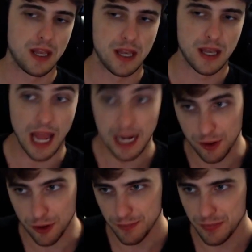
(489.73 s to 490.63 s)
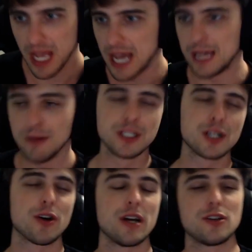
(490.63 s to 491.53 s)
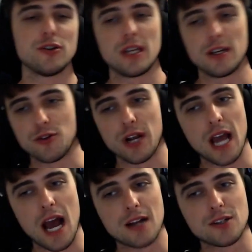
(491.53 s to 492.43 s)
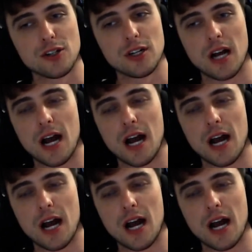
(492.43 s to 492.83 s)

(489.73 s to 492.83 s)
anywho, he was a great dude, great actor.